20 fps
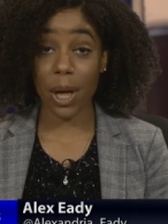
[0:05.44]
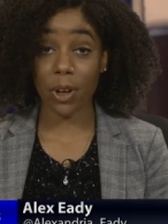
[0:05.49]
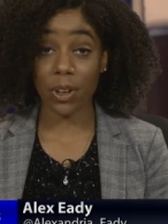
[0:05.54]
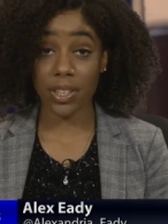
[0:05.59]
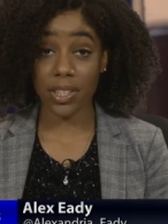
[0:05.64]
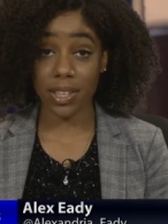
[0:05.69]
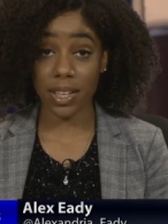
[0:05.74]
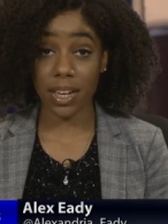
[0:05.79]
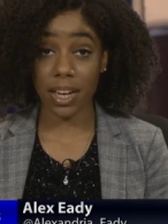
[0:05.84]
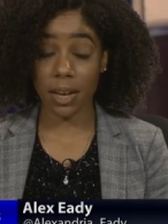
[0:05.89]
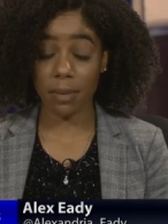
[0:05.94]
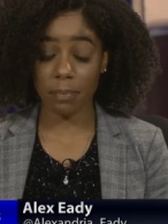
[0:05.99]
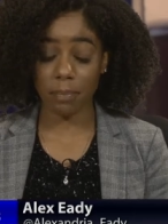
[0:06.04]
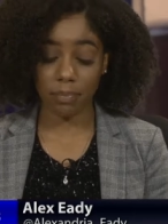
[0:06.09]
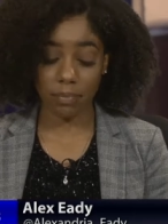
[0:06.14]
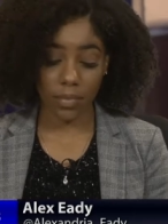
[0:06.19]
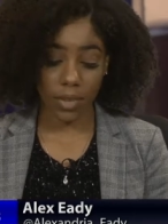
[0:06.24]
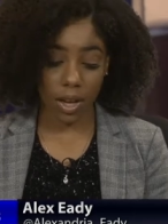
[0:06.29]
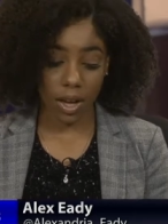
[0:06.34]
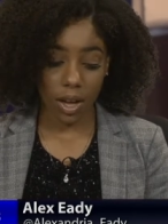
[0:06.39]
Alex Eady.
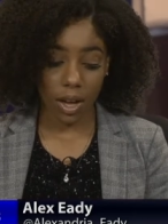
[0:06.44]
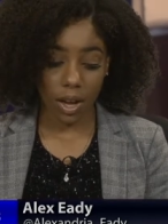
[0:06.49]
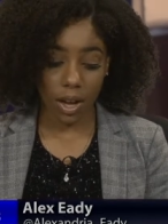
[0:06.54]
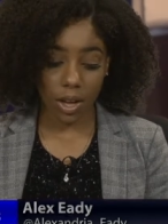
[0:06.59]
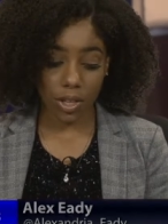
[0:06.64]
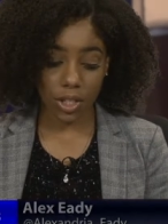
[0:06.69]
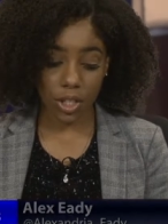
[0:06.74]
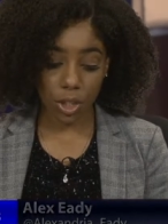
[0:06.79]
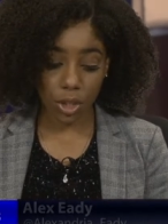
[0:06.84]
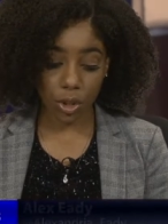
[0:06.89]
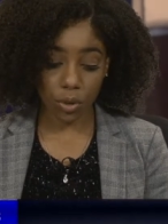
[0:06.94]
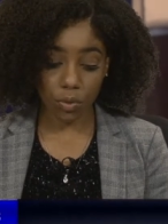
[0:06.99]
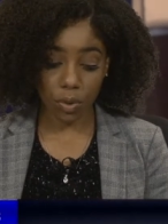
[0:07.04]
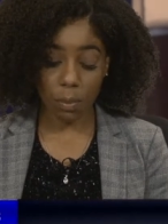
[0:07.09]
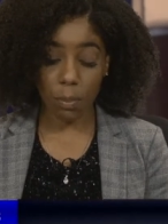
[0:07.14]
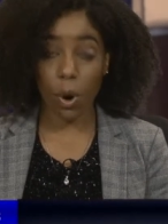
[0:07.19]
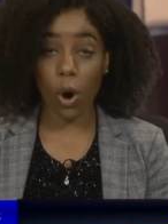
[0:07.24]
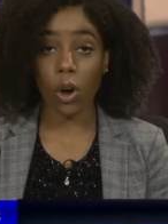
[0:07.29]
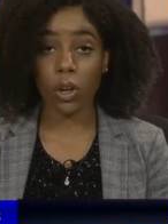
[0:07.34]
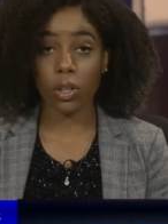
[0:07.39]
A teacher
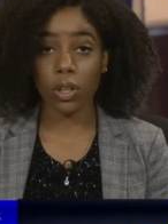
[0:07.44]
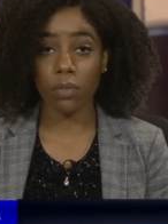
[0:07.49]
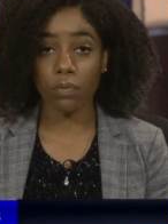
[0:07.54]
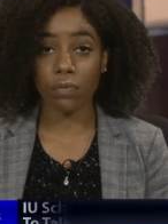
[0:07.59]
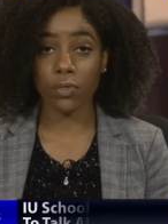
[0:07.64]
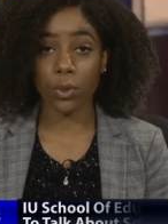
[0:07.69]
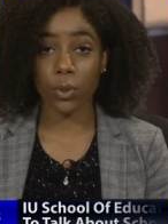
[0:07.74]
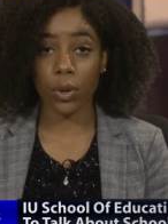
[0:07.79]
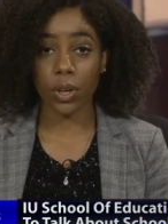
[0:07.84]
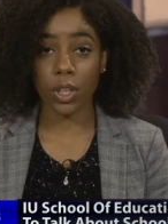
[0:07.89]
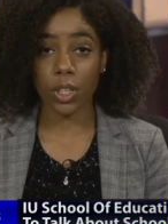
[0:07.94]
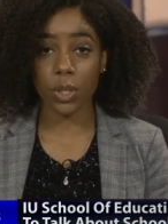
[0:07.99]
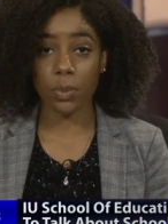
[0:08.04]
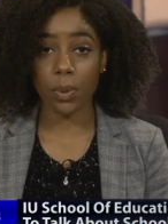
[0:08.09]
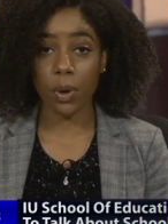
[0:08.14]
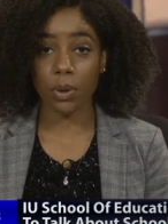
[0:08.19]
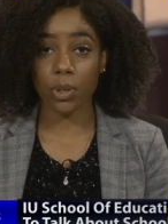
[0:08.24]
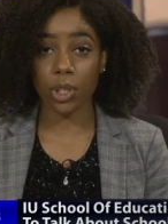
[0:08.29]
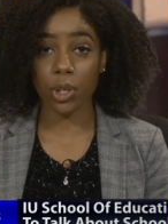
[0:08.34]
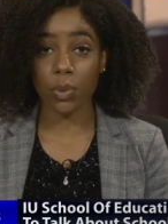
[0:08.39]
from Parkland, Florida
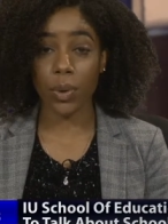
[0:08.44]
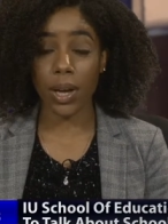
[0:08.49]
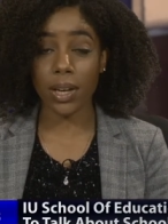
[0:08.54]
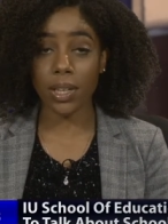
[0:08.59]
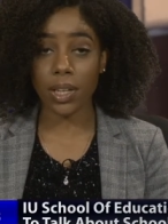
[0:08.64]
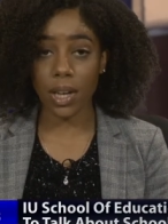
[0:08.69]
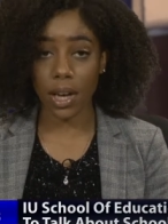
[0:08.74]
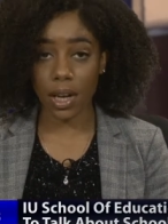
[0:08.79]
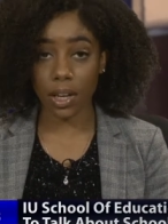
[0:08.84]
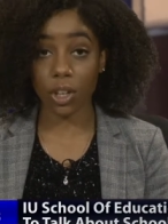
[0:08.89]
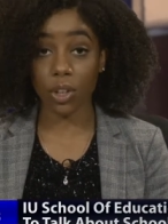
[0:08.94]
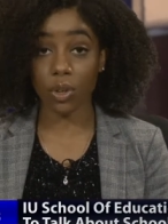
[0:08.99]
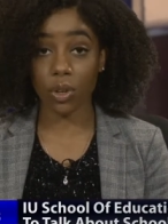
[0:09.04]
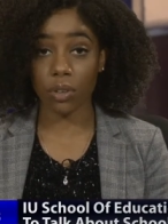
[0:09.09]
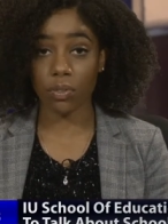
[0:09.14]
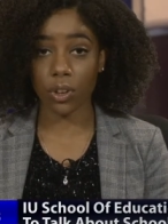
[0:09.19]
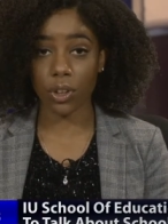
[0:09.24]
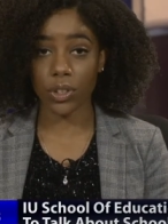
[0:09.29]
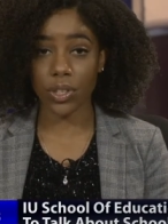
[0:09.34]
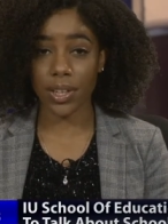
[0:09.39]
spoke to Indiana
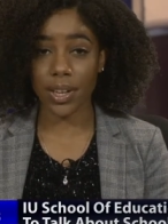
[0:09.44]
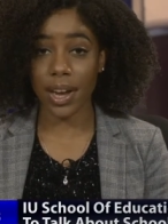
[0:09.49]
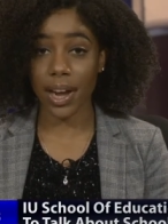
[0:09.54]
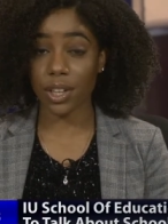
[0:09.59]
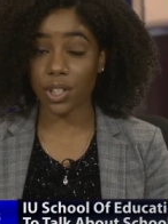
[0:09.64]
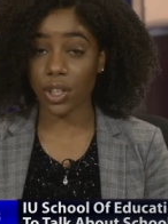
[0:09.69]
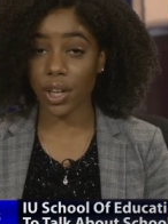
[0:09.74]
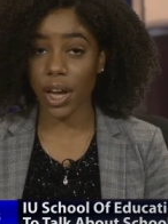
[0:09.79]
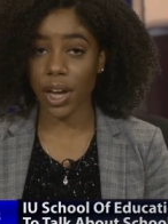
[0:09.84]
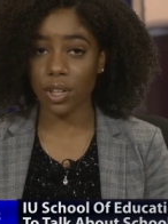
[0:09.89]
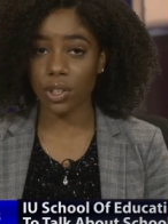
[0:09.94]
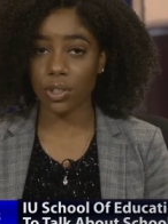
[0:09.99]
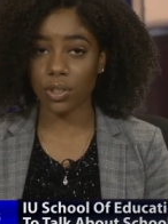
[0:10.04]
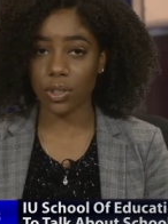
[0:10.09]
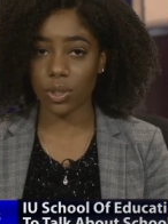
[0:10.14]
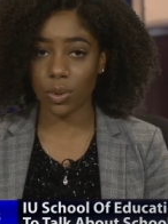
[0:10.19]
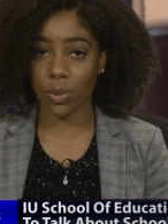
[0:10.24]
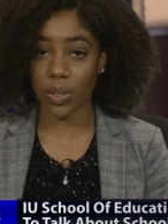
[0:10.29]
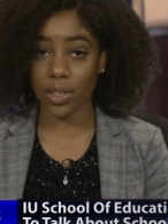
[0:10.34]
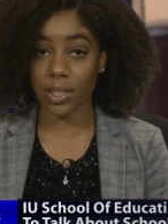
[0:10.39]
University education
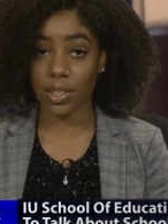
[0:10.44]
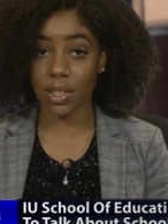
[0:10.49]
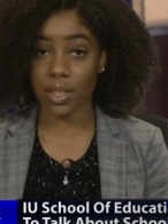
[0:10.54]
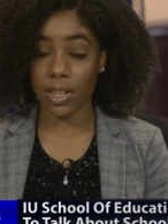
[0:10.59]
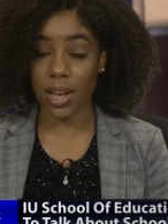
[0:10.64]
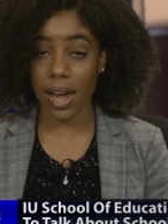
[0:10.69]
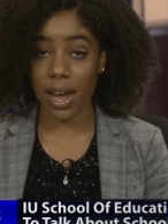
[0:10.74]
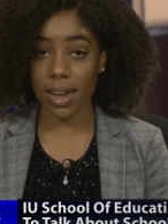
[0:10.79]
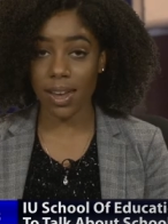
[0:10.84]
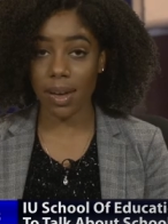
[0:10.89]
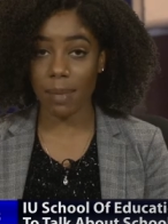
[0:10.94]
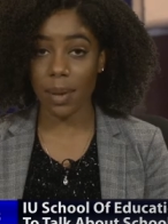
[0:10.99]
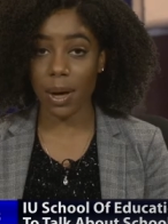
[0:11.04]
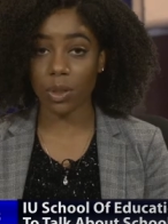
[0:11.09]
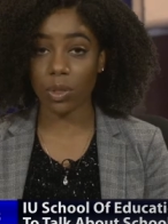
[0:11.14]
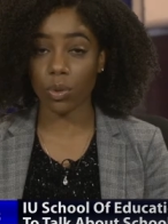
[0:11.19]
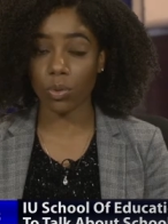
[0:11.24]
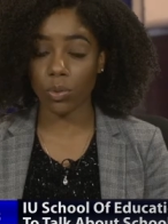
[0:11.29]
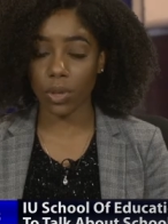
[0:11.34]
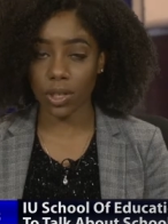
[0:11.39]
students today
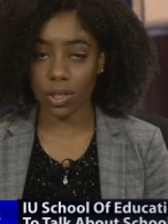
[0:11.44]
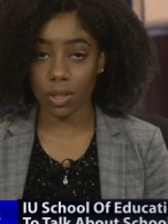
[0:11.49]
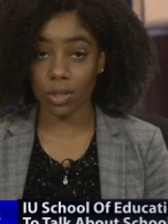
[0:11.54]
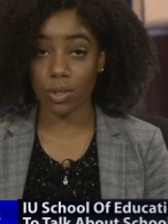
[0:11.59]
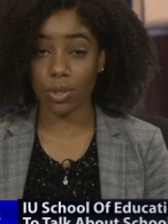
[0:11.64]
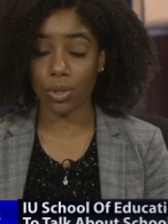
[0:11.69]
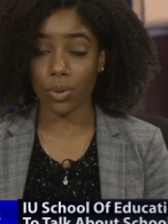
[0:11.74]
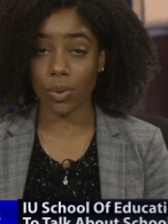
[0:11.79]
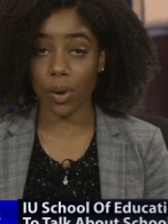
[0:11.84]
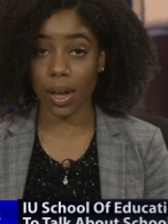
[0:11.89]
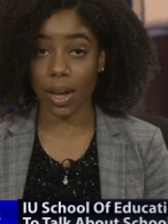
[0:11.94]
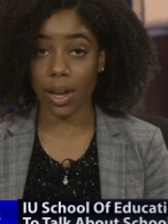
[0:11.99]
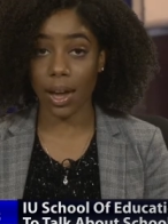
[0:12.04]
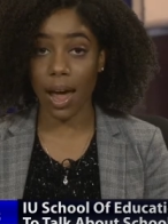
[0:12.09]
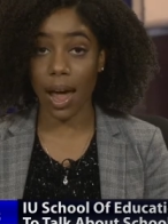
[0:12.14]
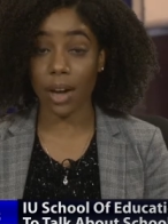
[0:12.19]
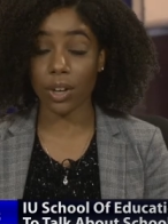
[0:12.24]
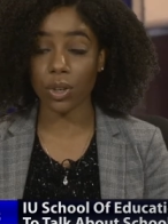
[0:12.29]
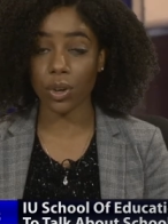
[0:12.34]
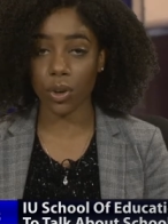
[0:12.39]
about the recent shooting
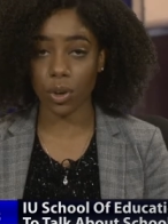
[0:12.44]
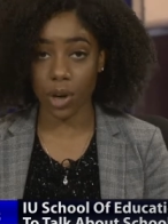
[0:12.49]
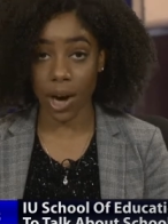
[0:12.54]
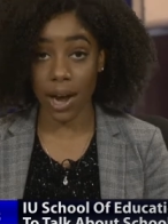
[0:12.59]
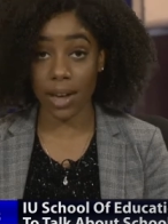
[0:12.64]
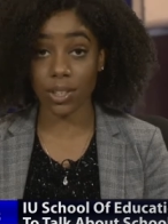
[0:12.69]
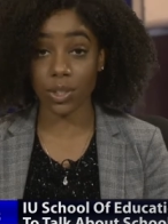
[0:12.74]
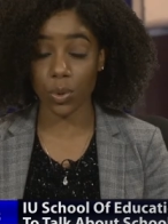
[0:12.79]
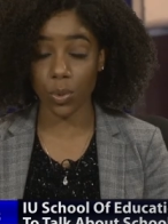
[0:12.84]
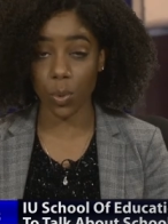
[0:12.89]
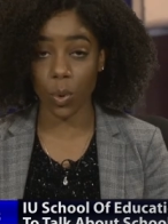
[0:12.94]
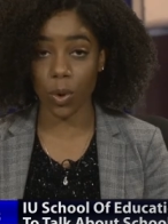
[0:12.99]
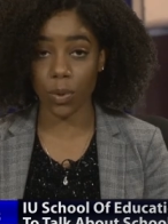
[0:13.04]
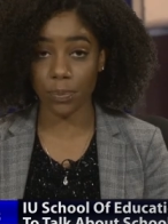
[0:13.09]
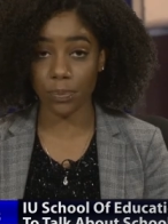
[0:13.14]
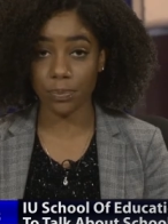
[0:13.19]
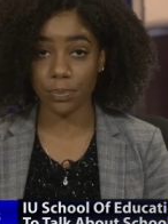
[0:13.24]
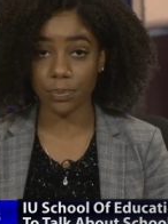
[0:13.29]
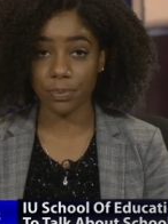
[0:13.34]
at her high school.